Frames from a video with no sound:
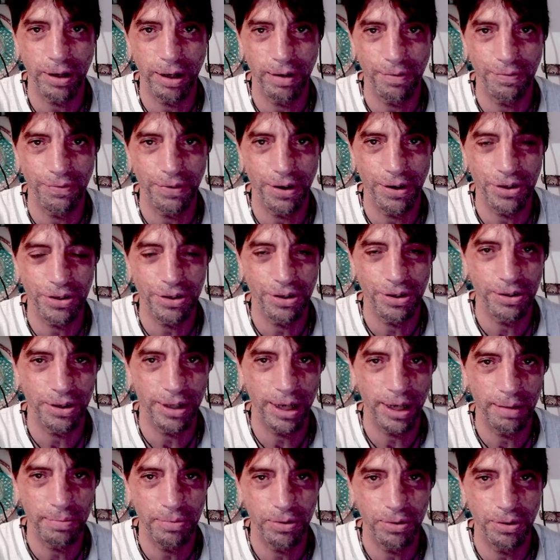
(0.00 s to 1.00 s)
confession
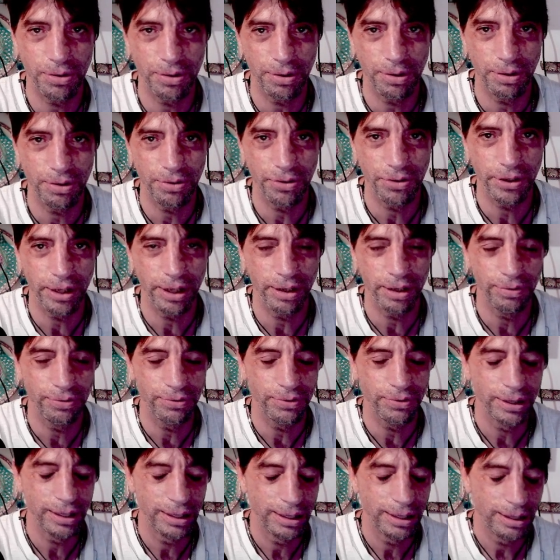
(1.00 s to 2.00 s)
time to your own self
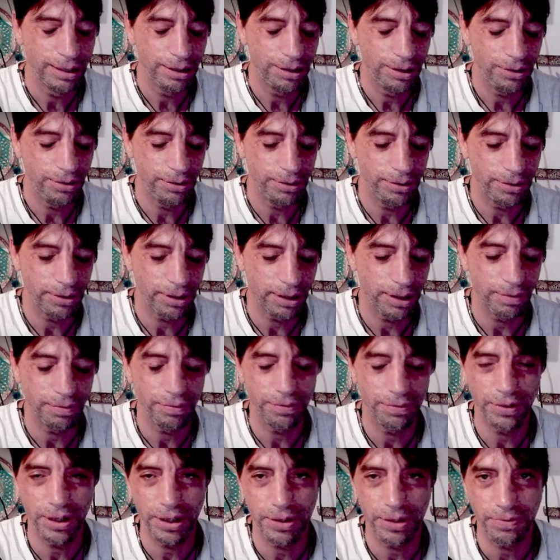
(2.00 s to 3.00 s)
you to
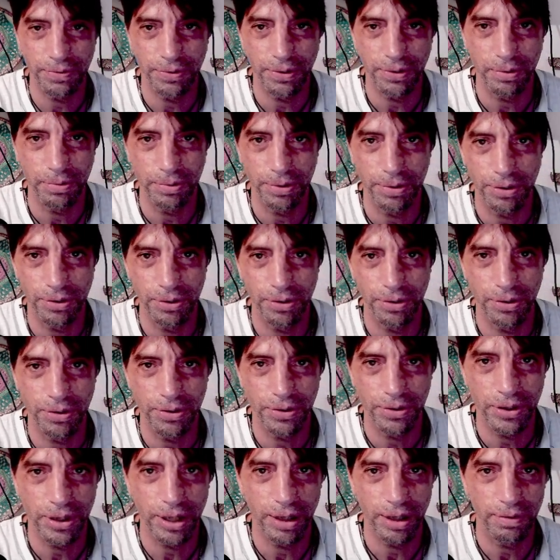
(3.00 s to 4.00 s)
confess from within
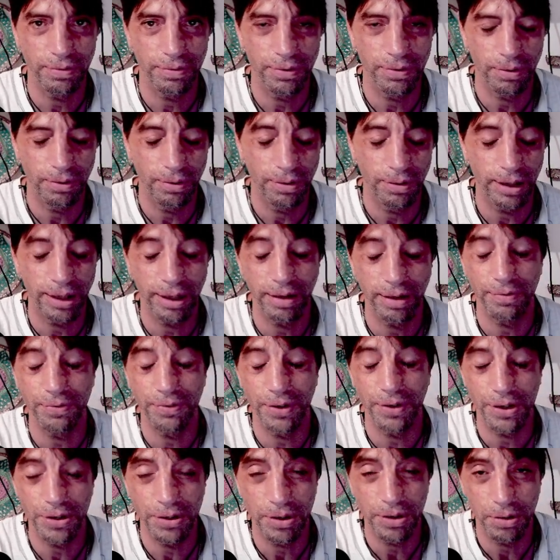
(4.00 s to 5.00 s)
yourself or
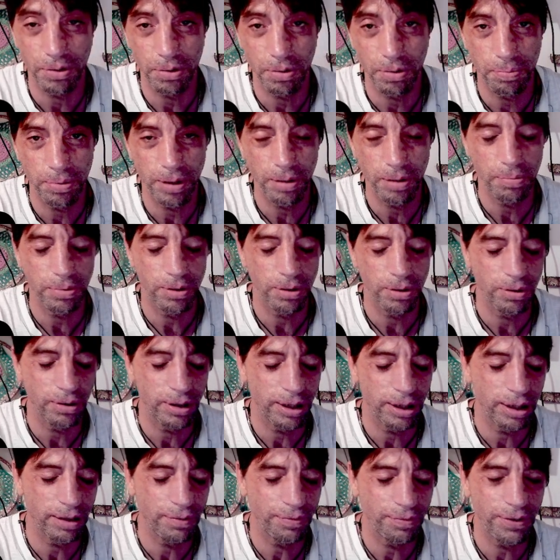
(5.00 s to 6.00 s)
confessing to people or
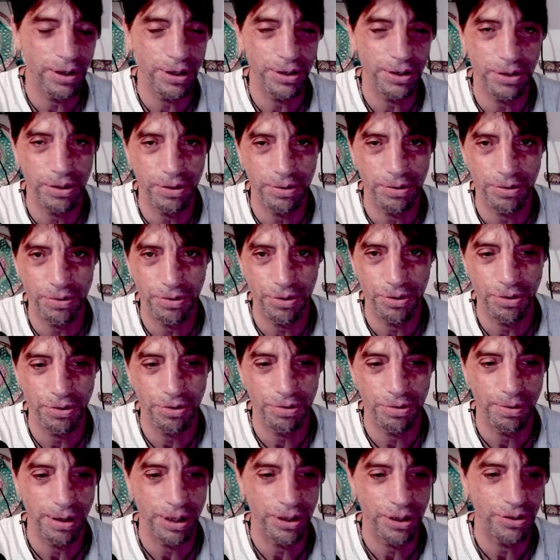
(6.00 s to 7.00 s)
confessing to
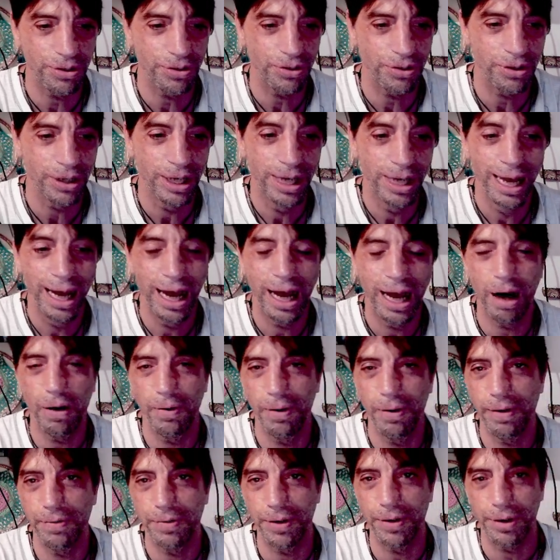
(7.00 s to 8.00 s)
situations
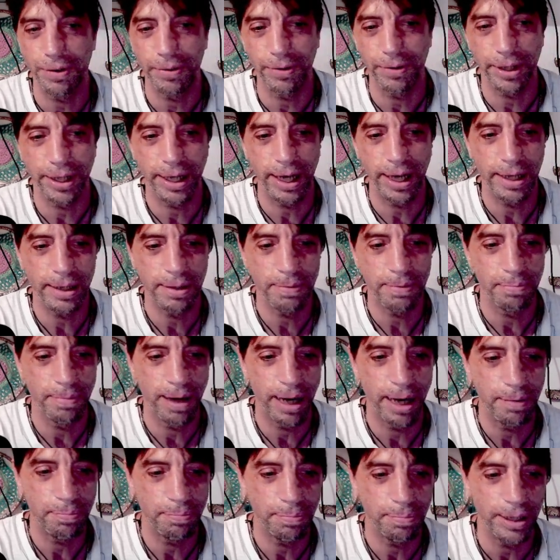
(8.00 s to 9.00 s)
however your case
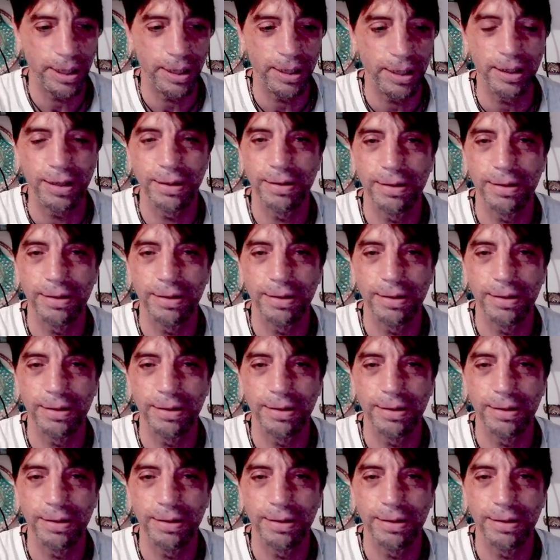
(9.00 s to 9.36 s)
might be